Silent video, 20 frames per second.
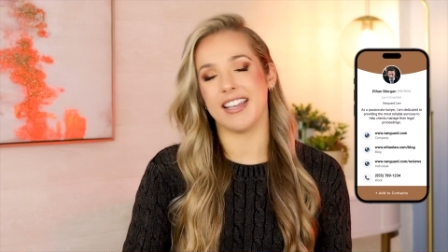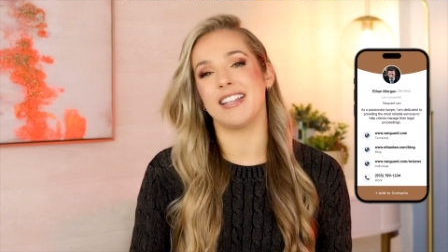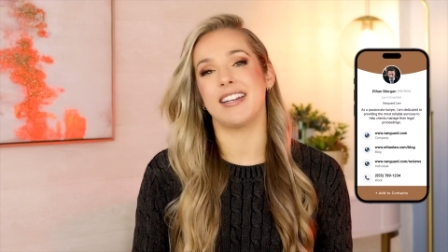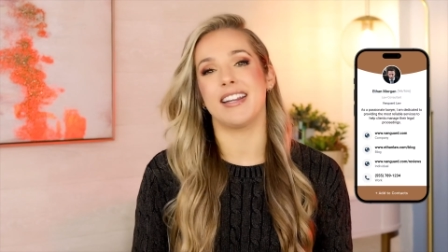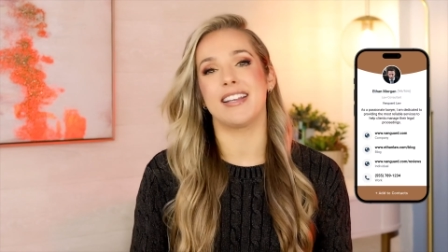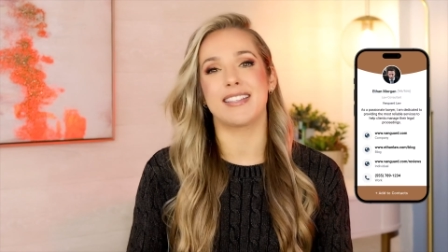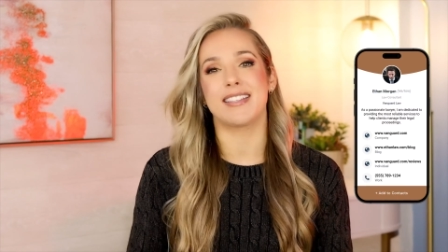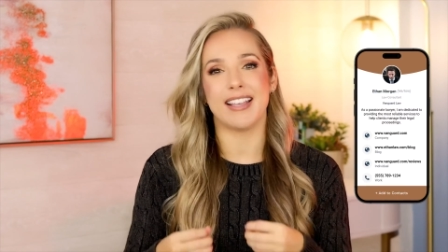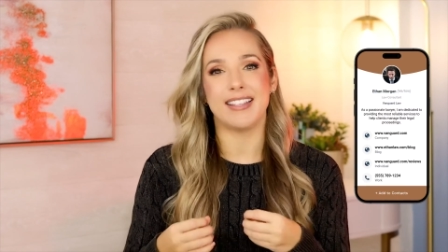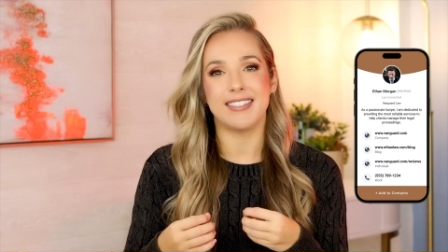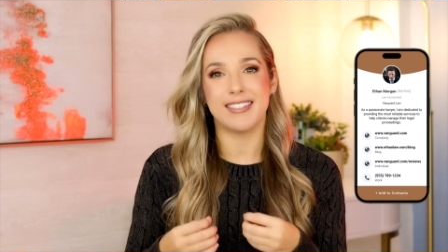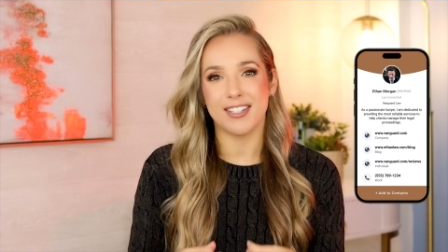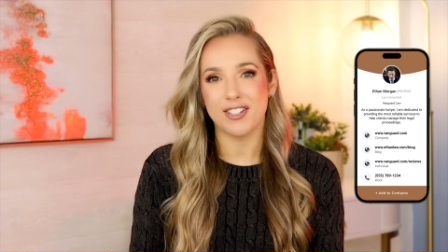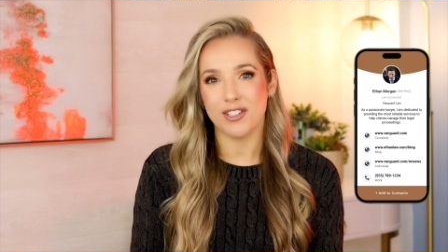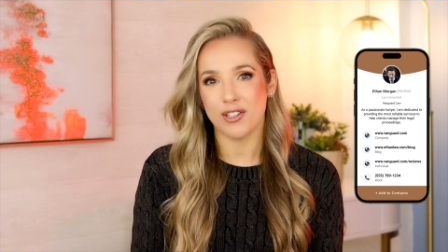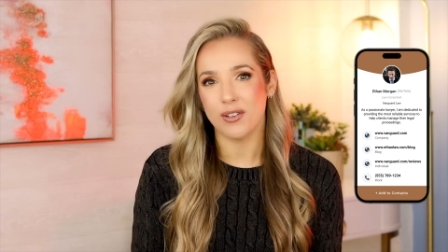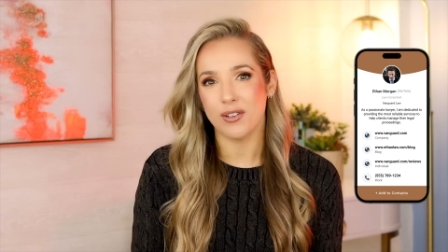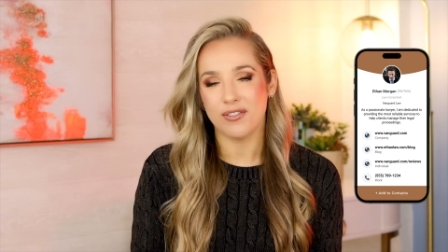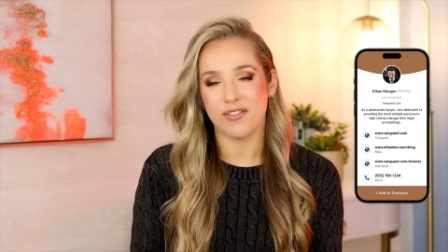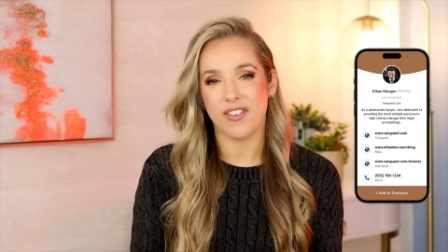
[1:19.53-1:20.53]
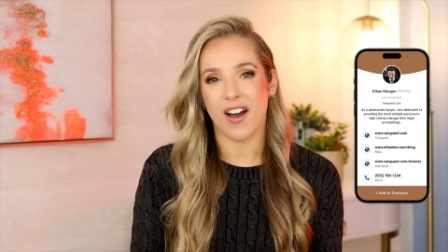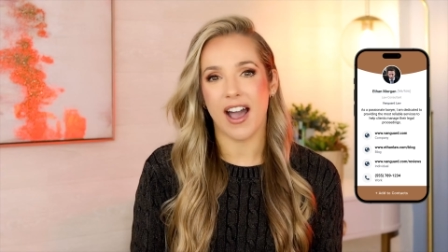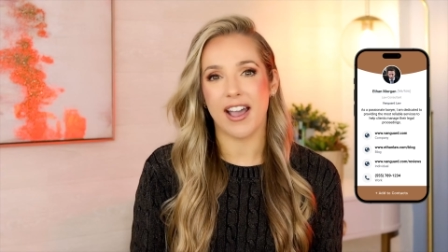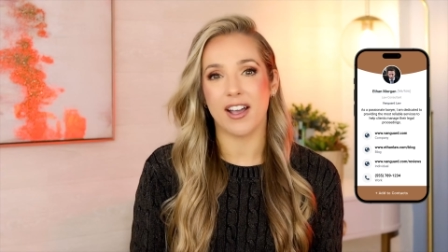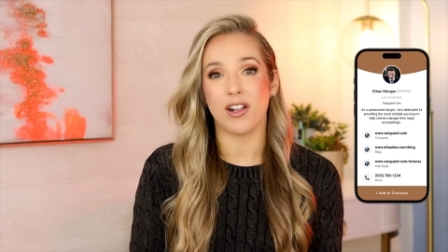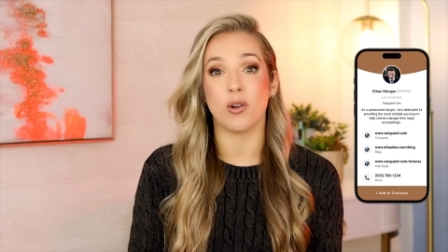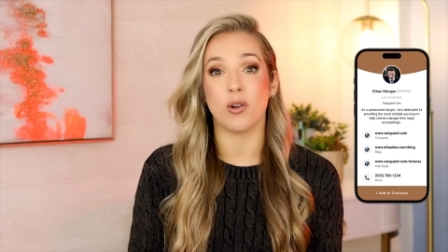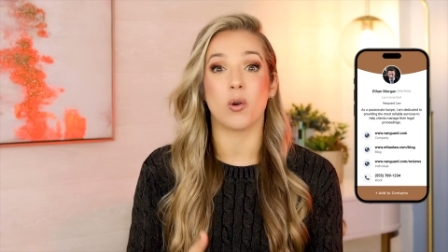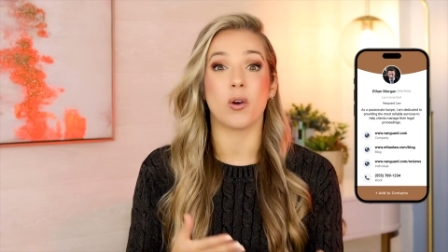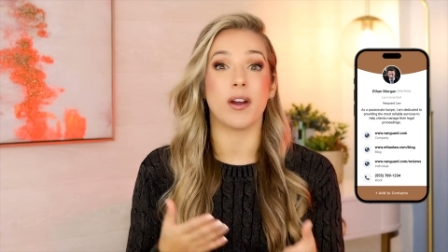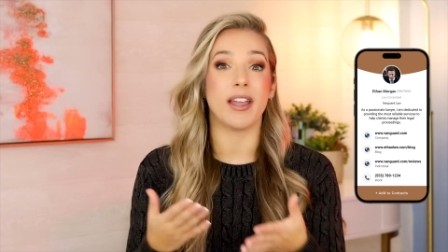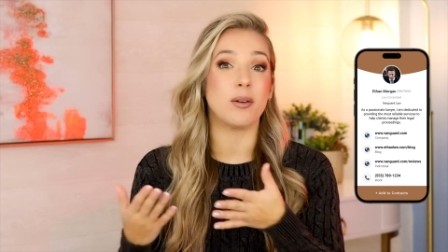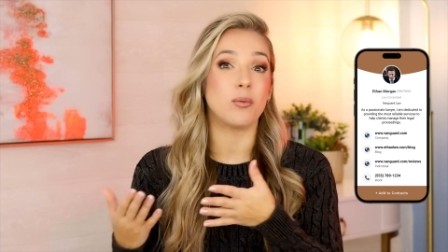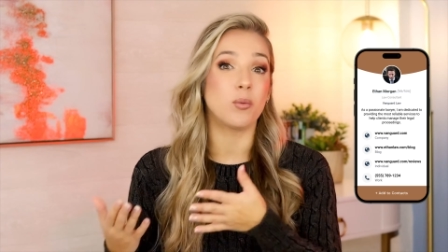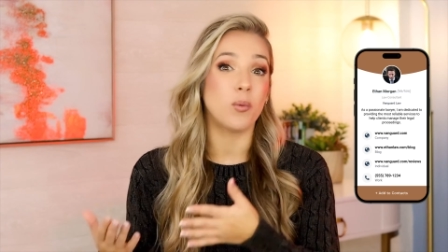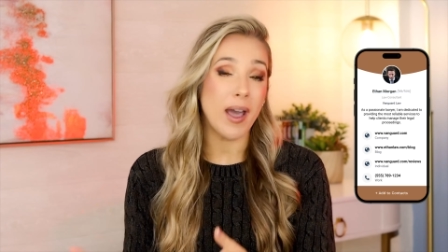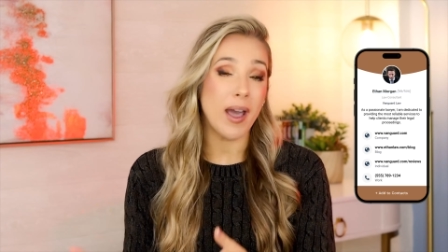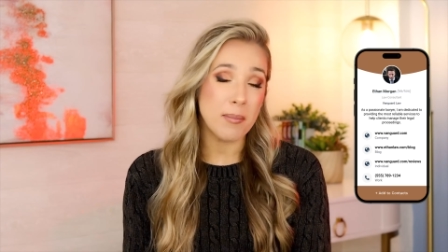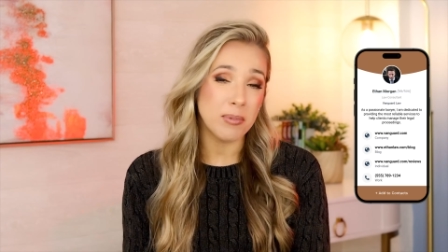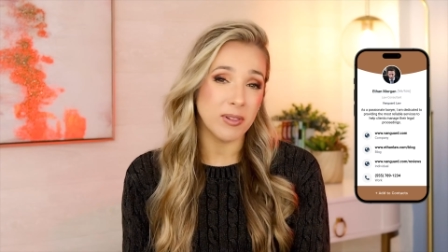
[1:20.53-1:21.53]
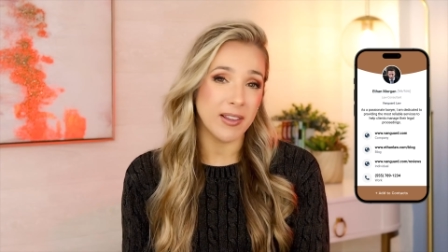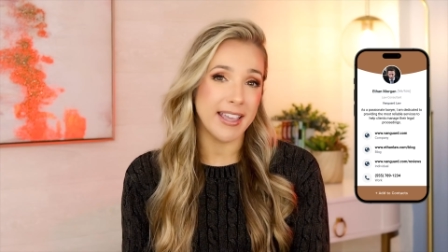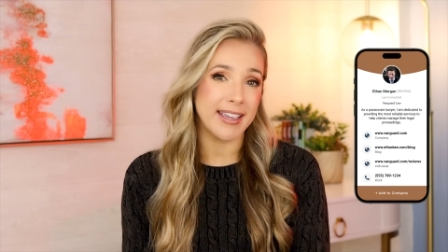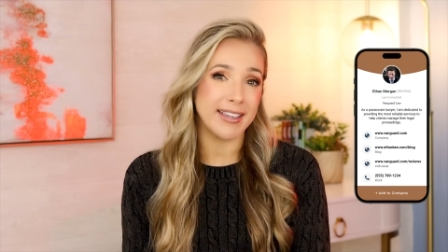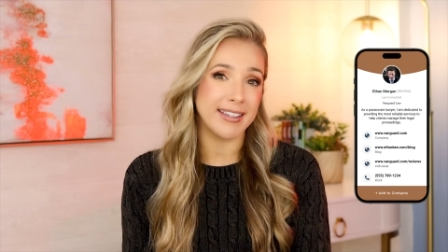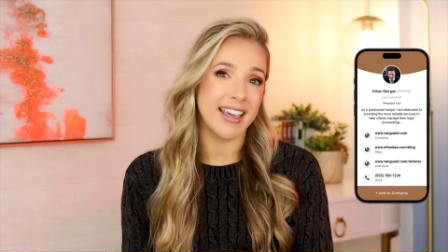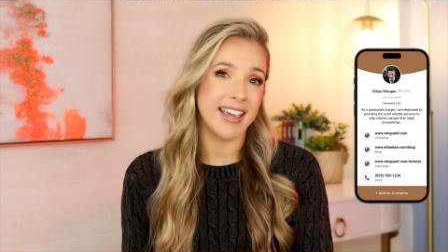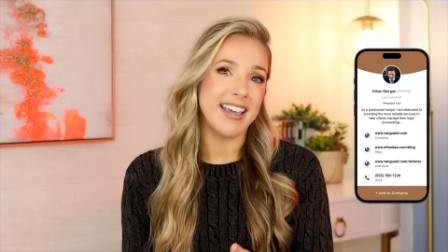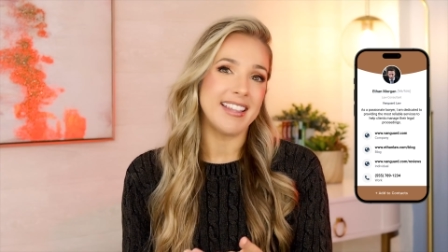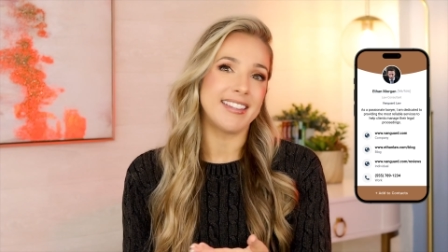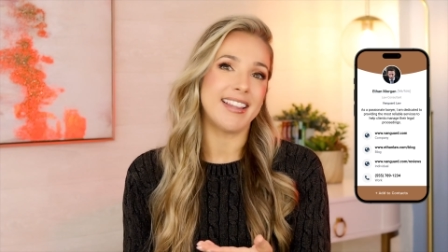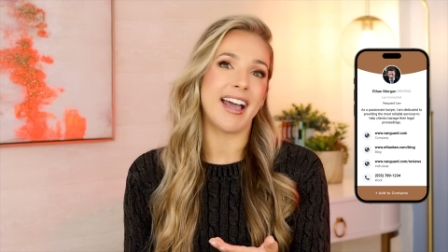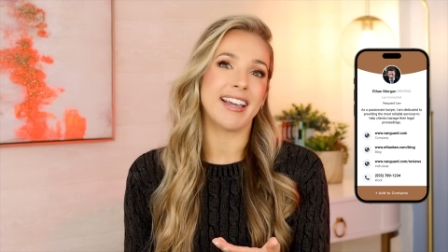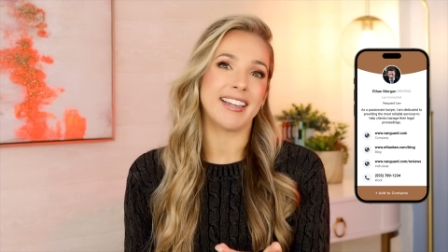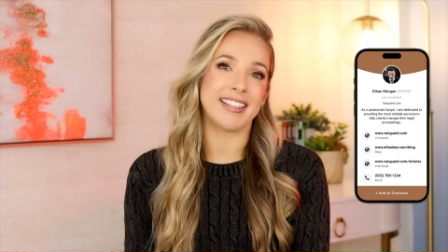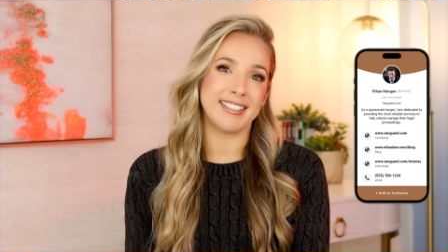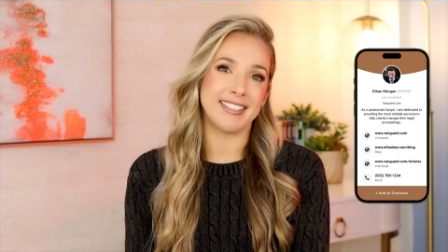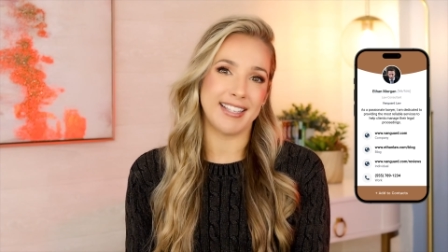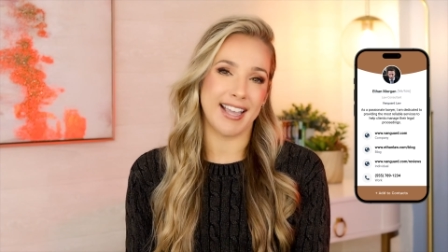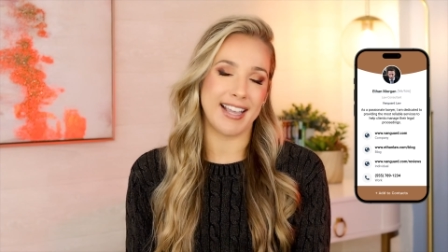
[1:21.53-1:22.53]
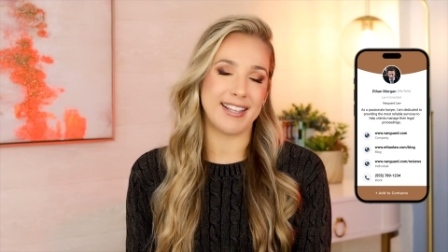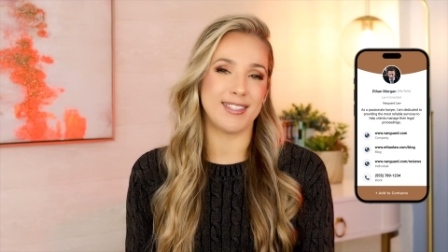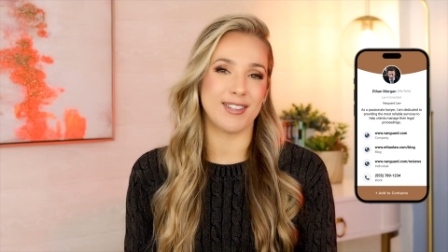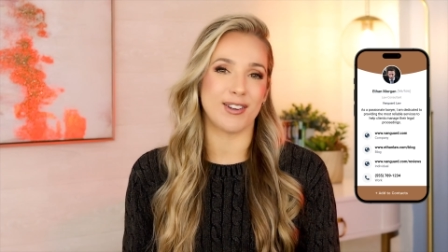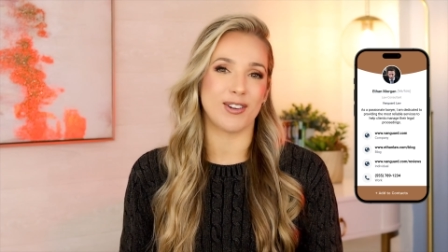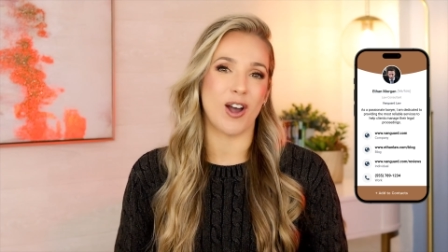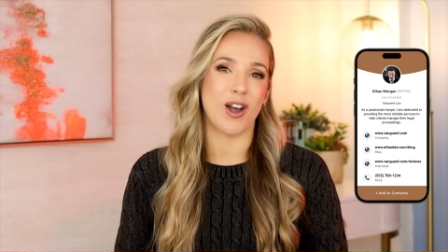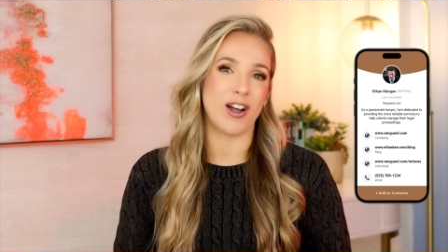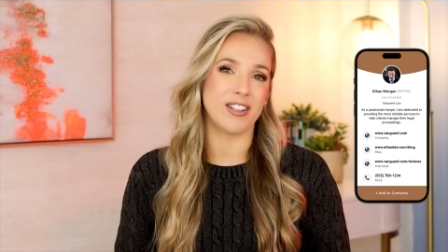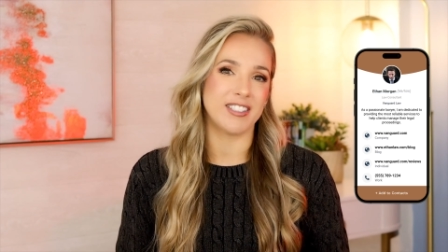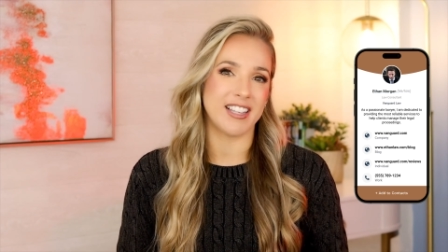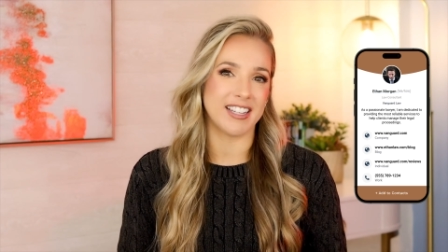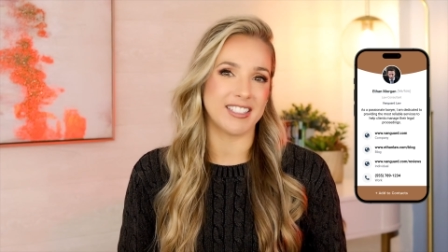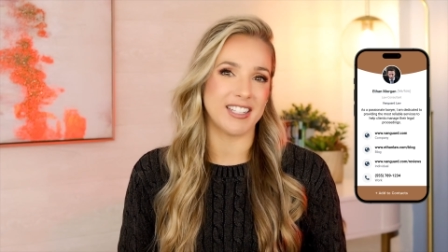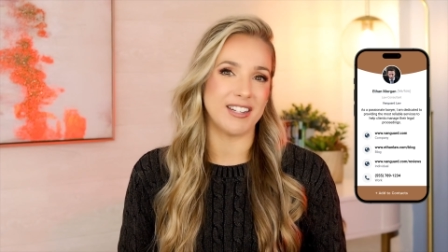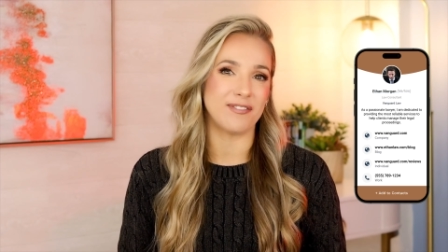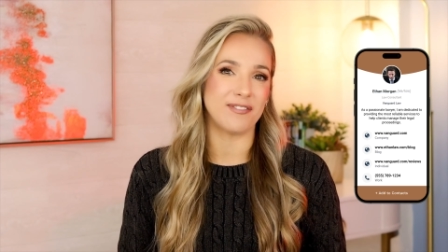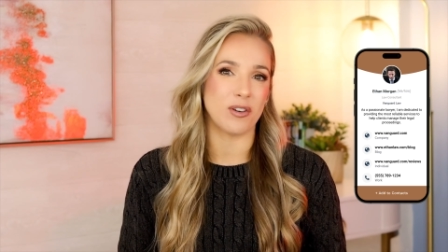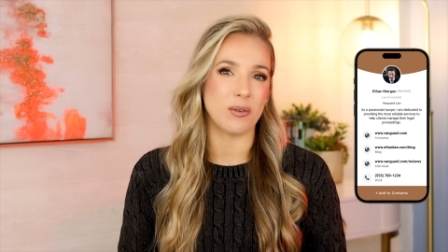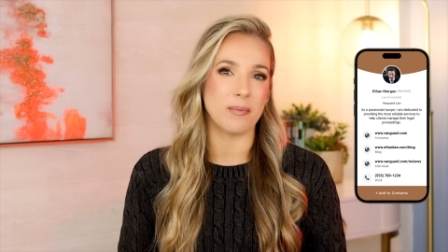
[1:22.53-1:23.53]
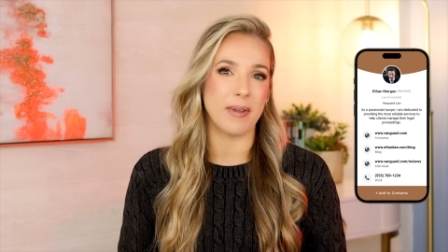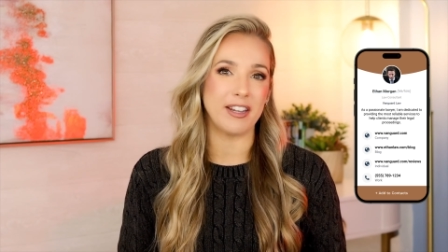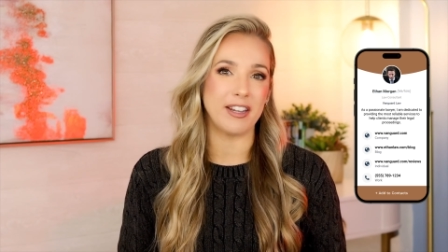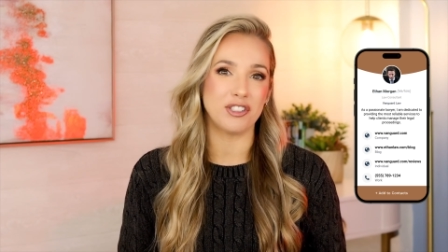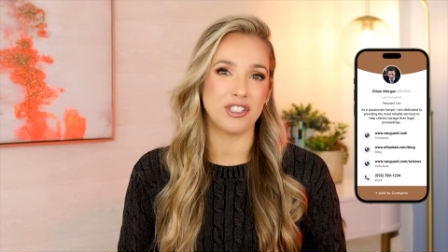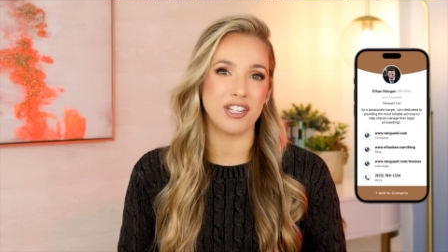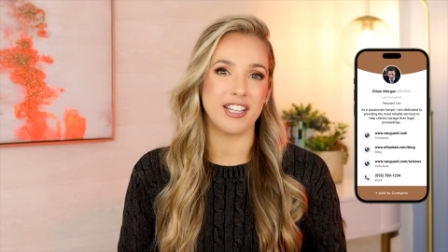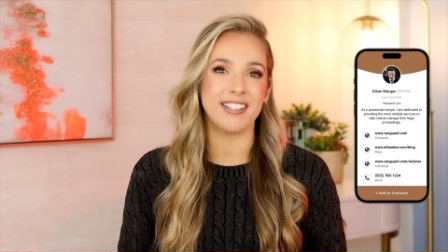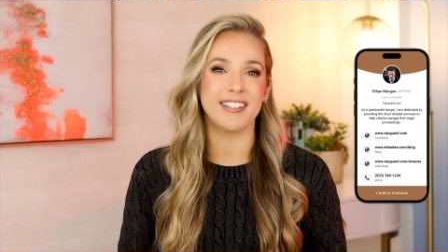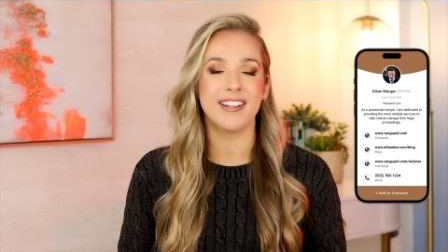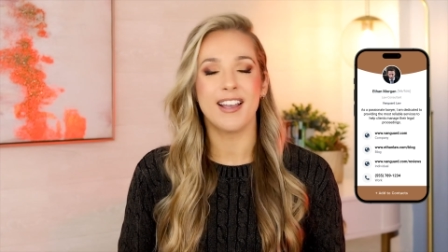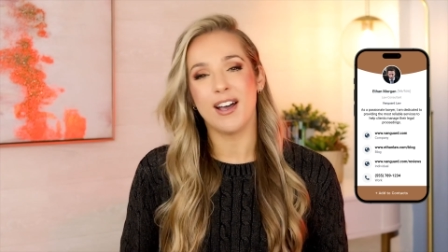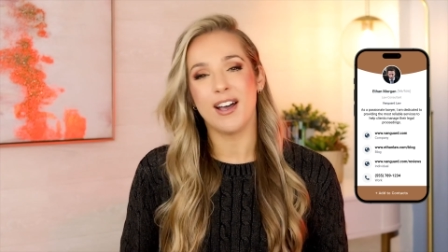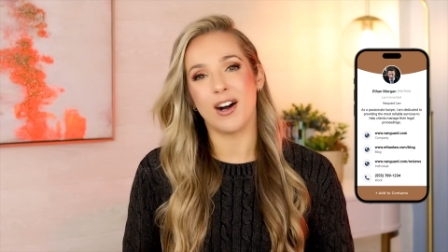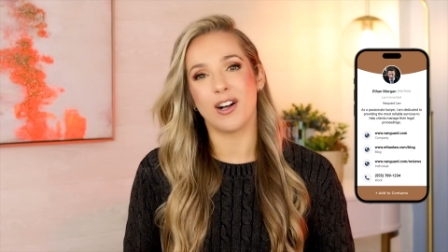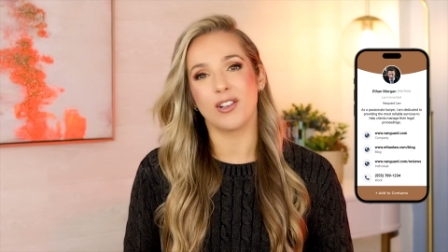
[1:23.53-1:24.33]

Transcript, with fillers: it is a digital file or a web link that contains your contact information